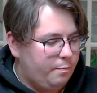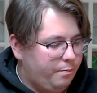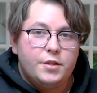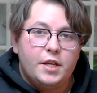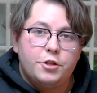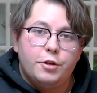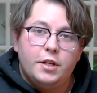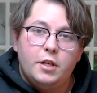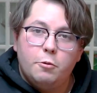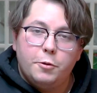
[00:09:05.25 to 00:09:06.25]
This had
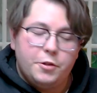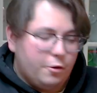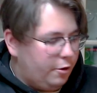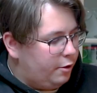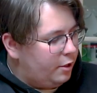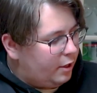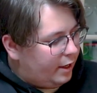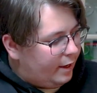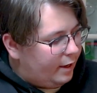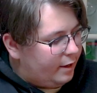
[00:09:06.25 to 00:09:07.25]
Trinity return
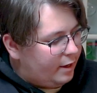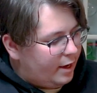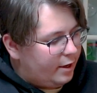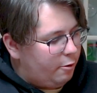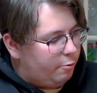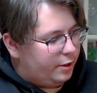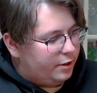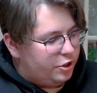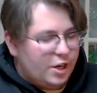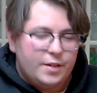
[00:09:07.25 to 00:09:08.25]
and hang out
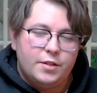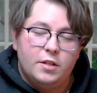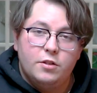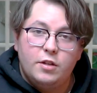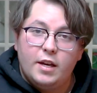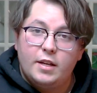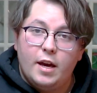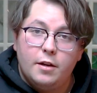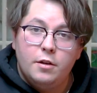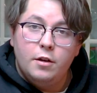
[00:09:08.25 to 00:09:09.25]
with Jason
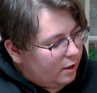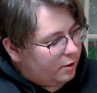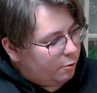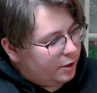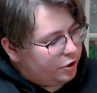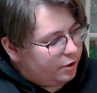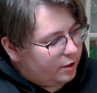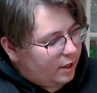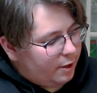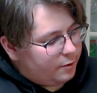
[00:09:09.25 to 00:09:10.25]
again. And
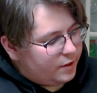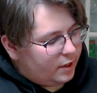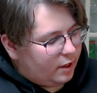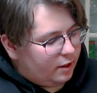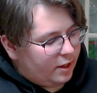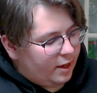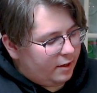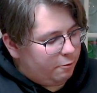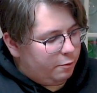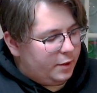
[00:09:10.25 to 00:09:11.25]
originally I was thinking that
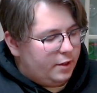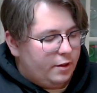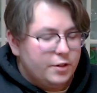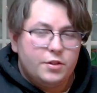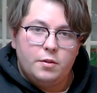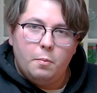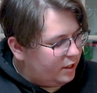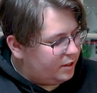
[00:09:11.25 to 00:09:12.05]
it would be this